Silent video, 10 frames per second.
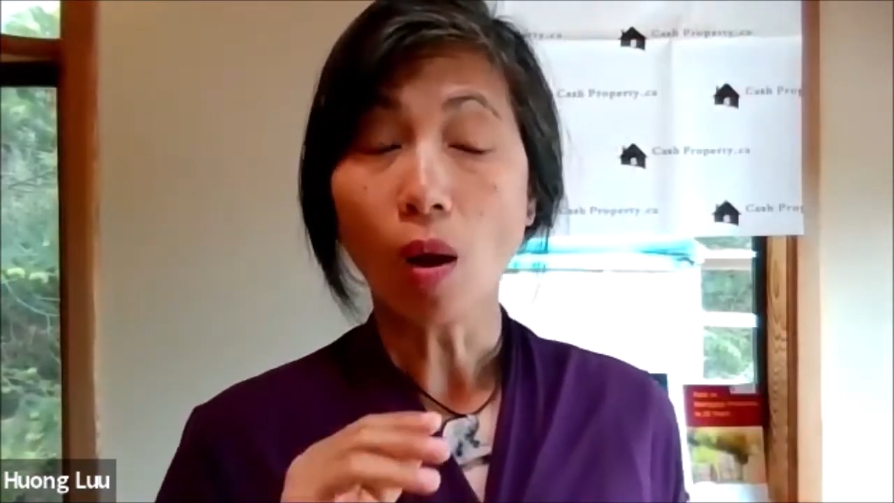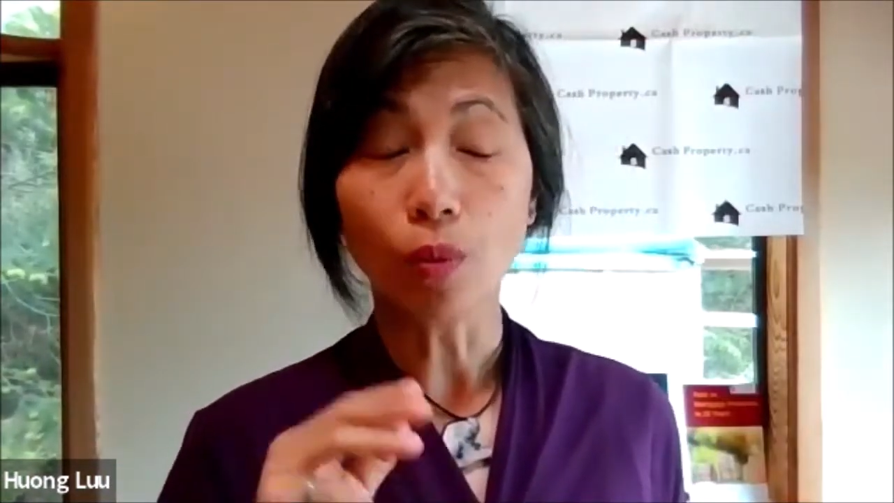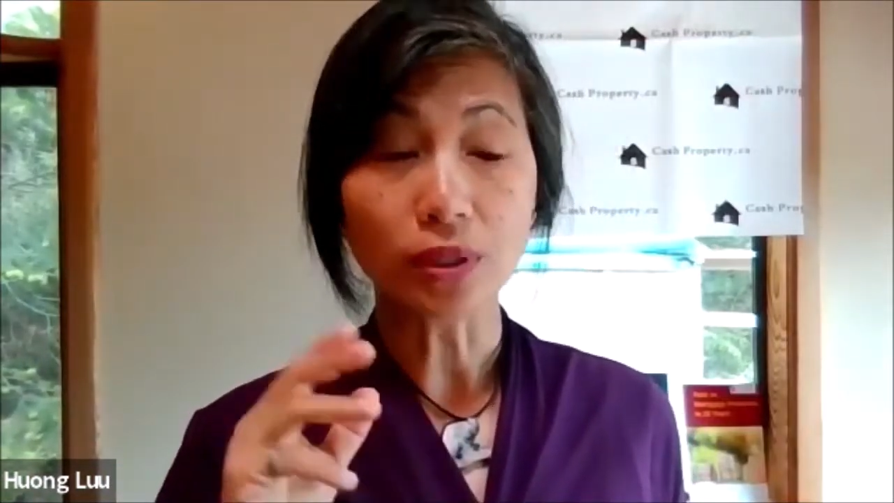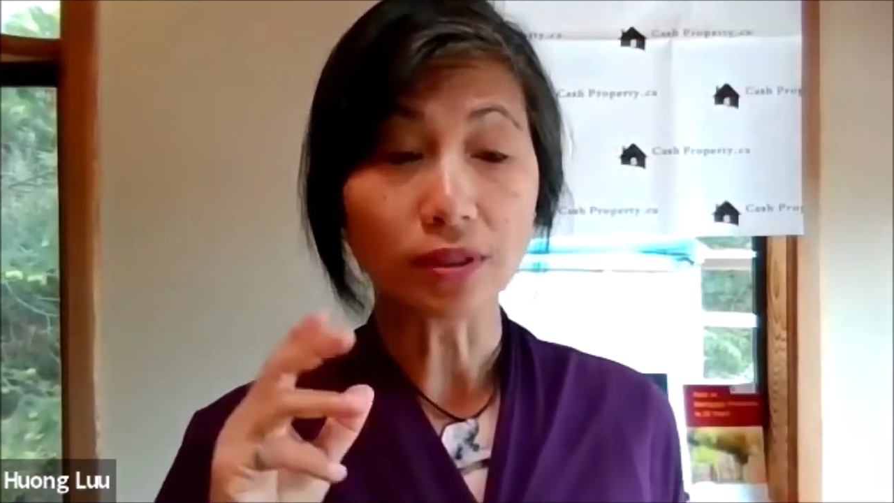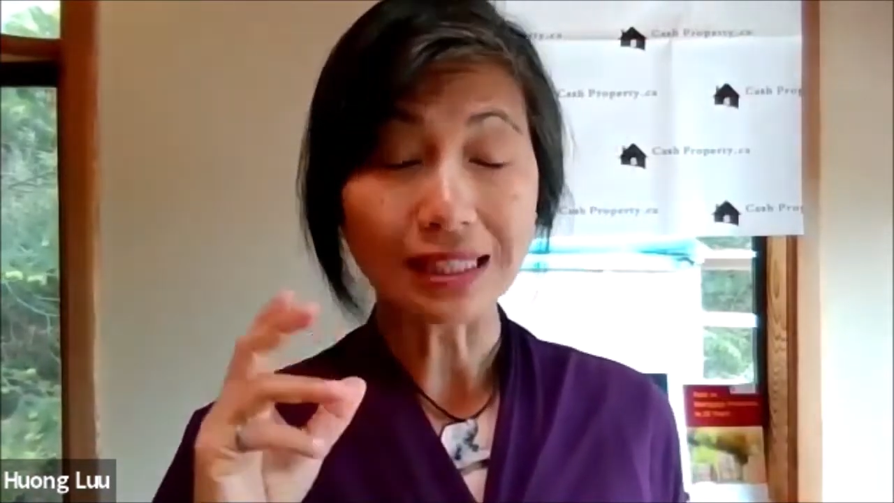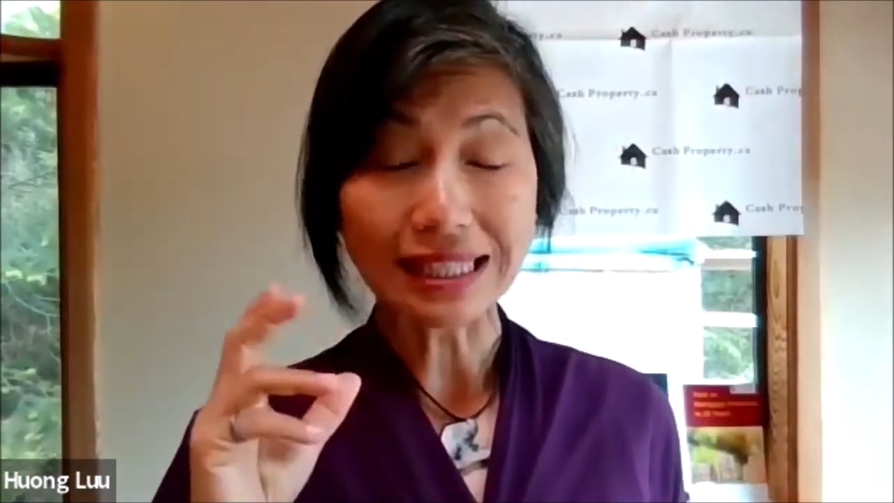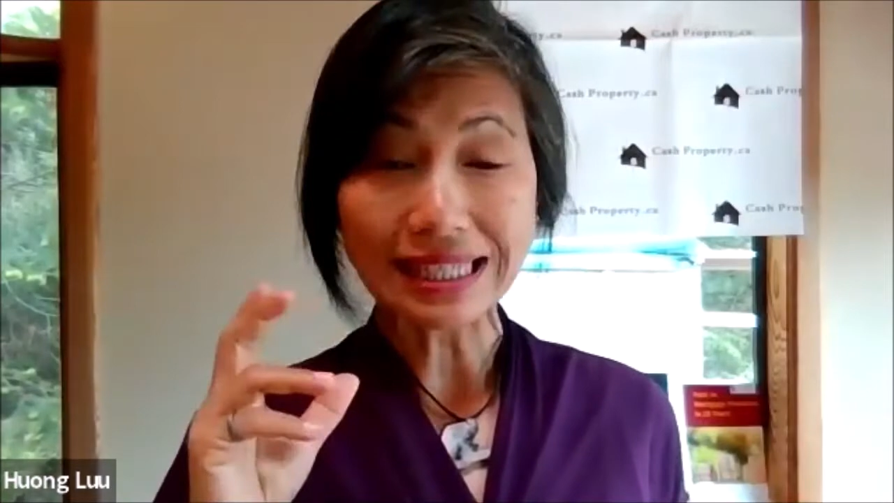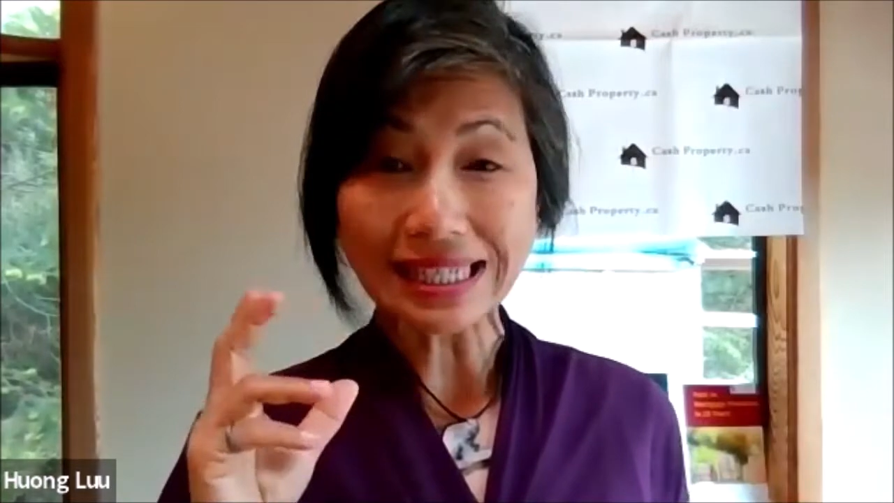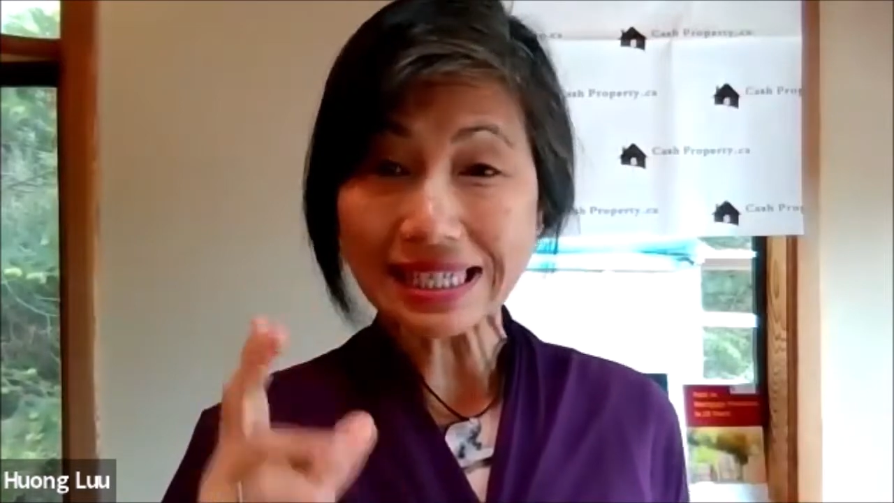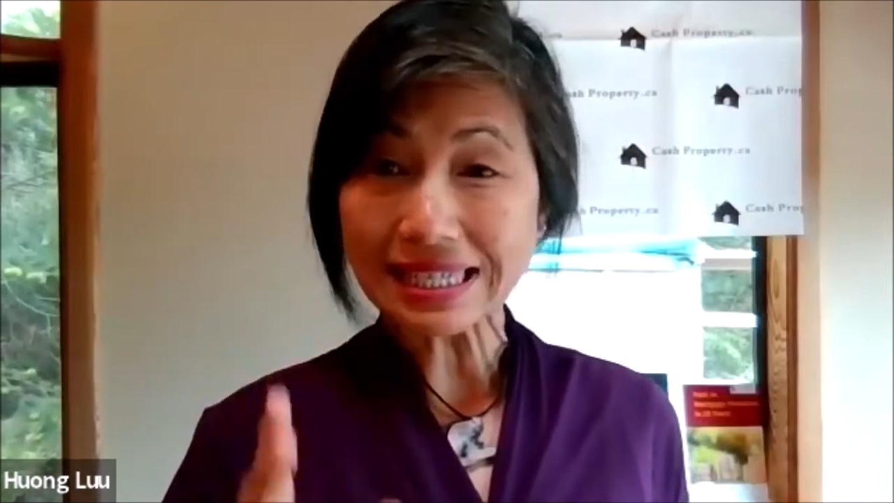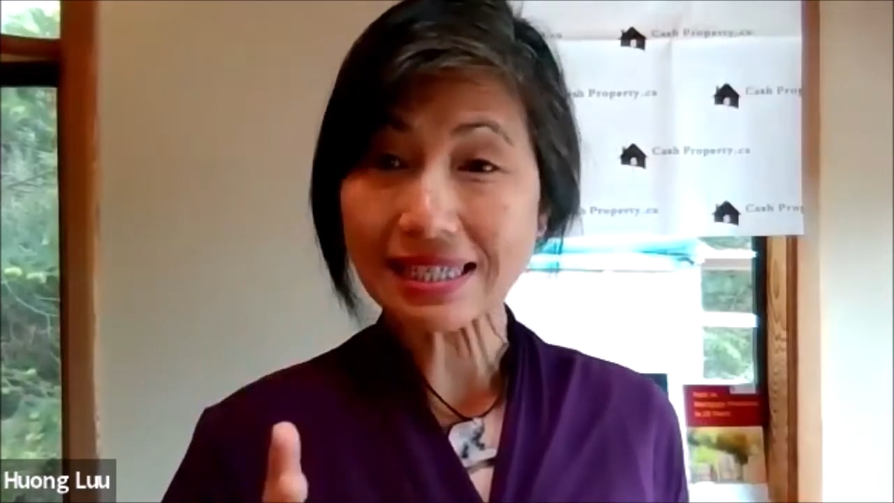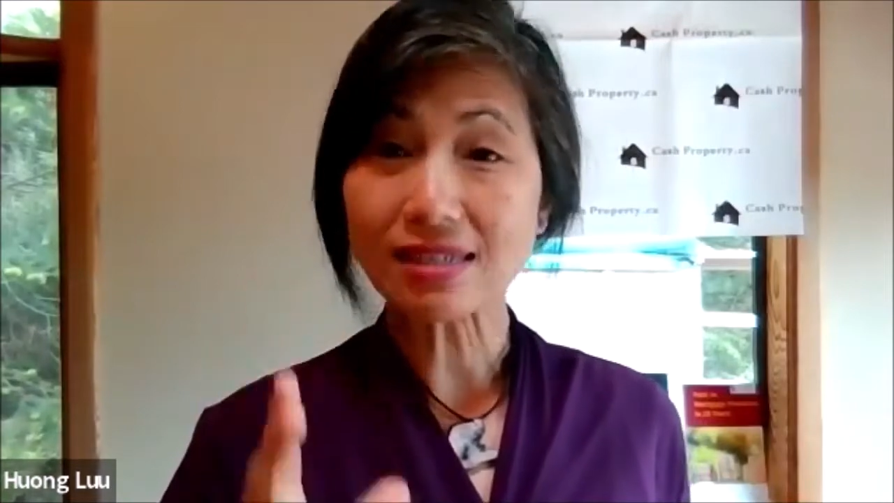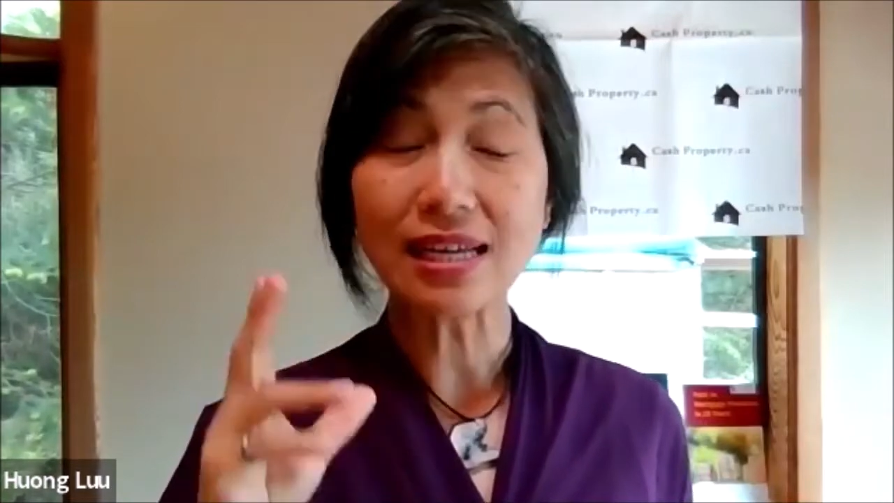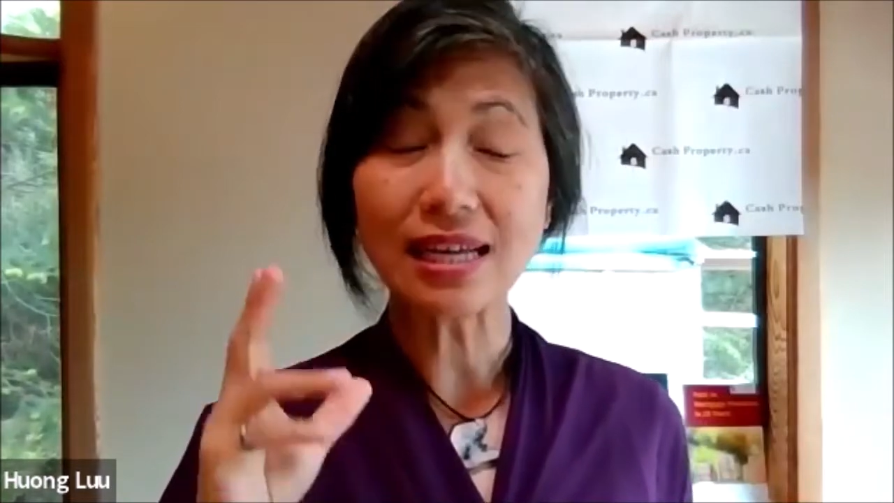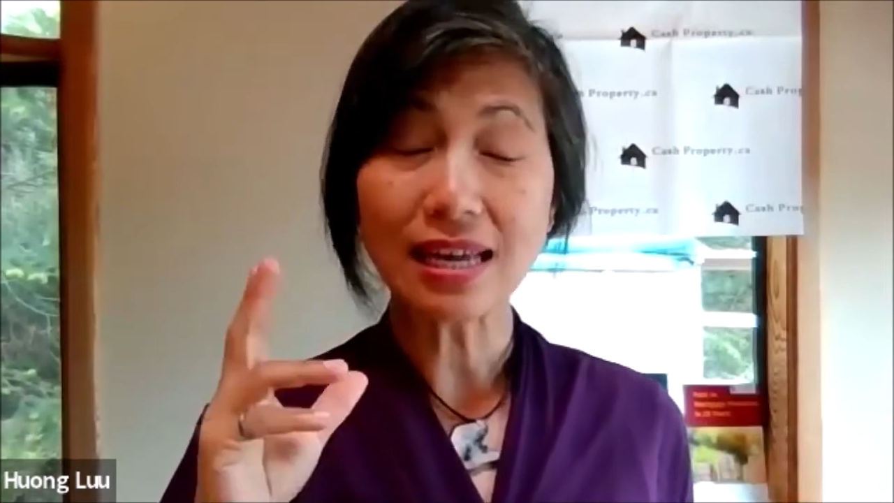was
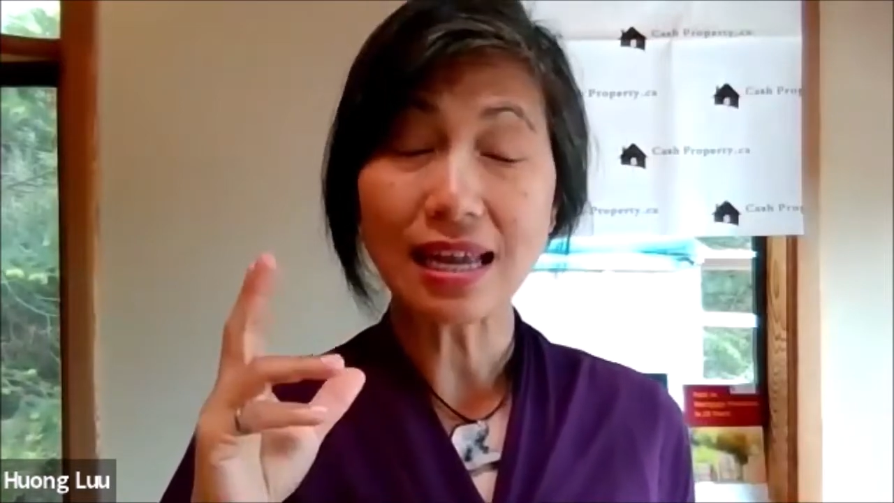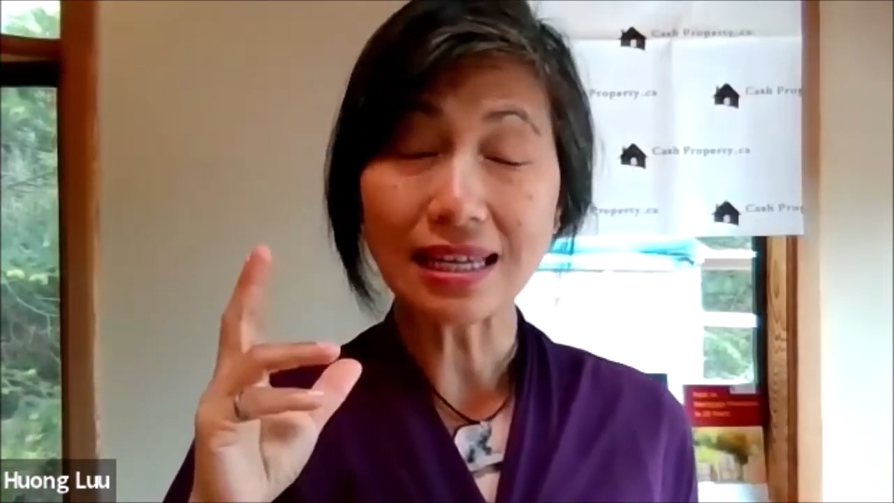easily